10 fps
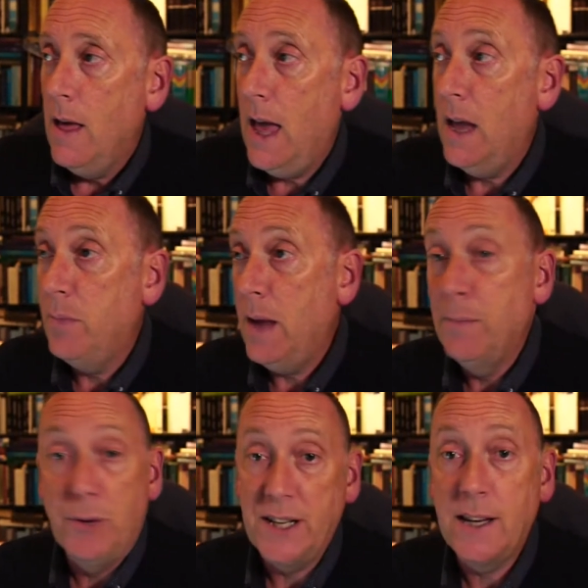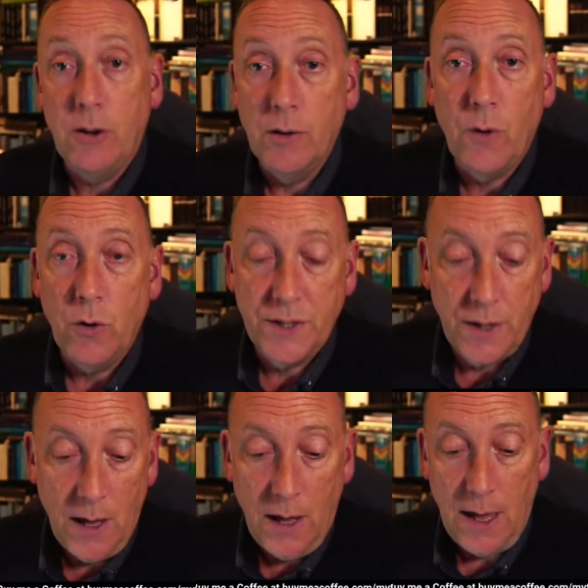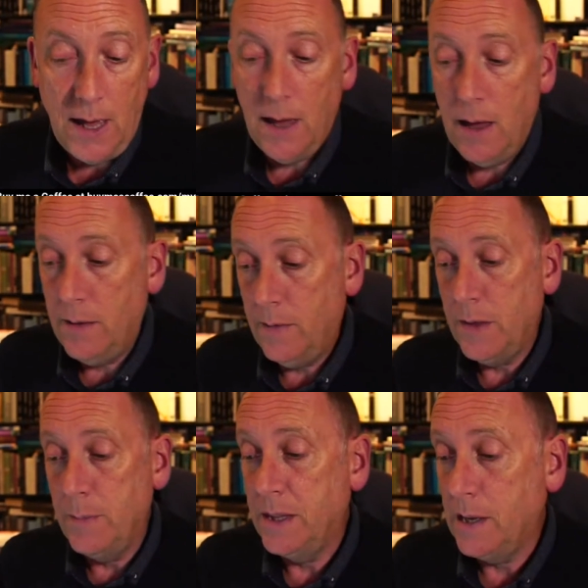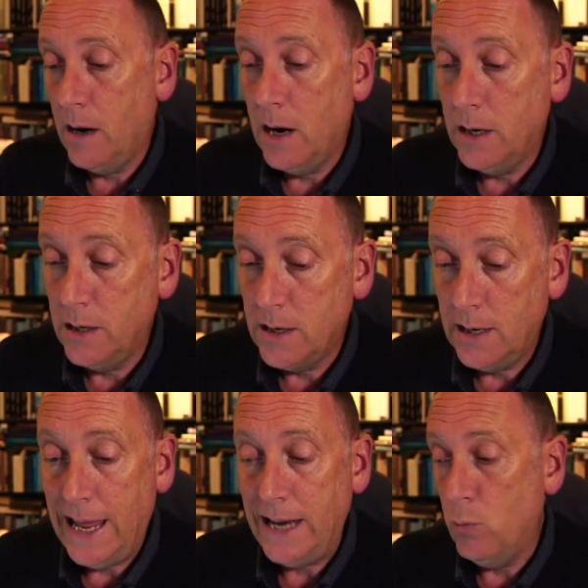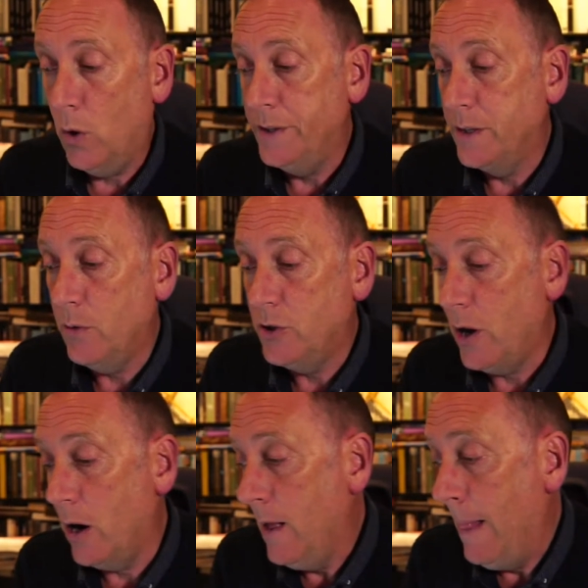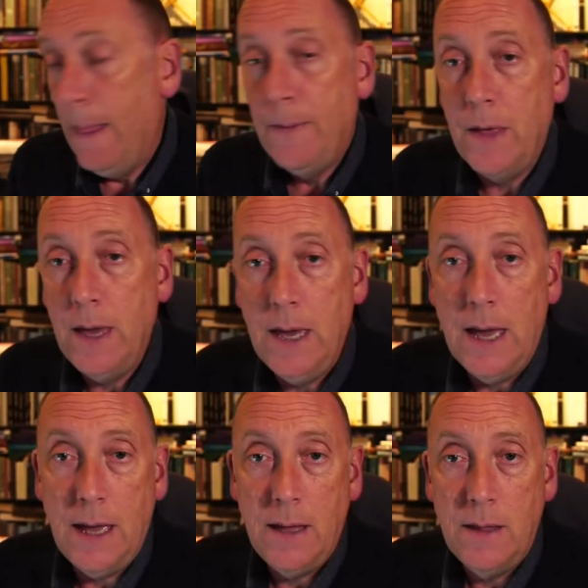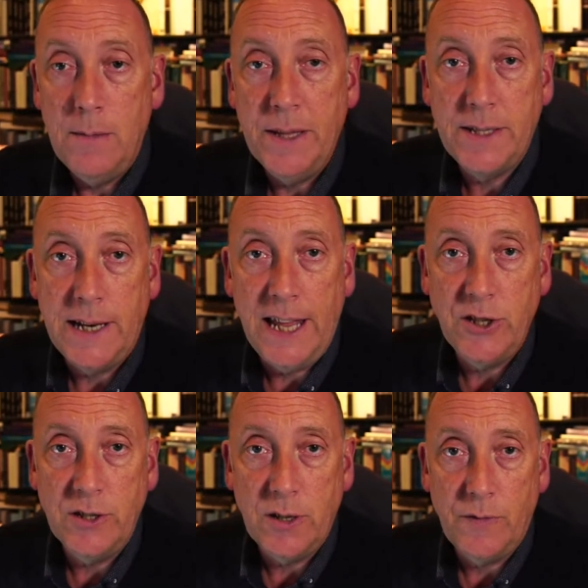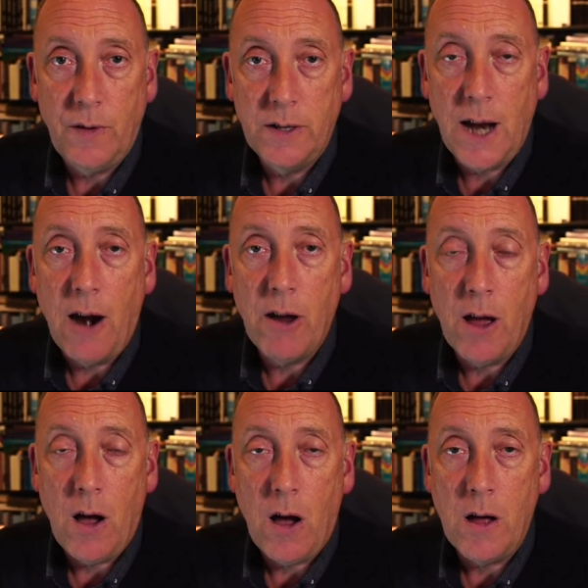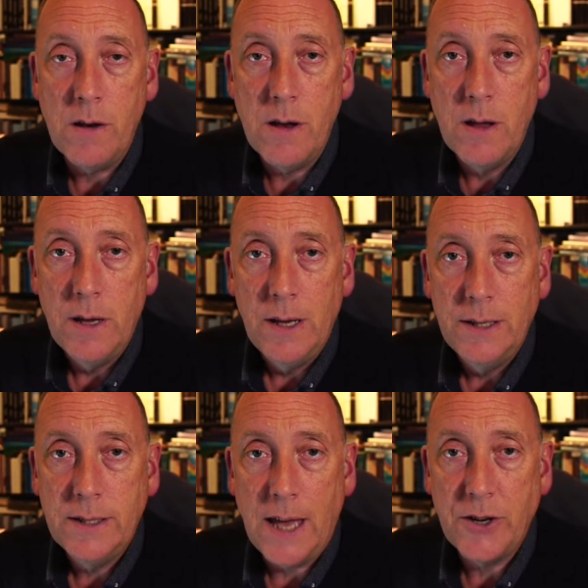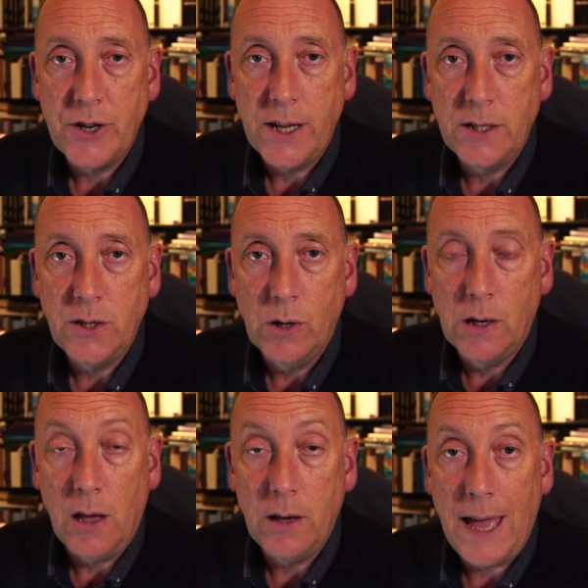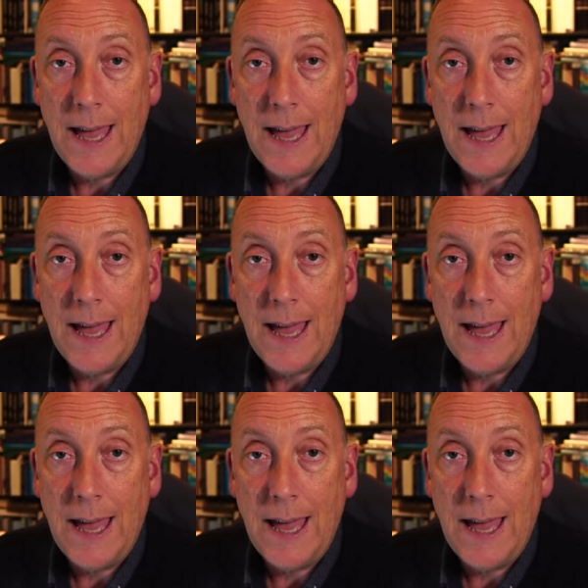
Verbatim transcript: Uh, in particular, of course, the Mythical Ireland led ones, which are the Myths and Legends of Tara on Saturday at two o'clock,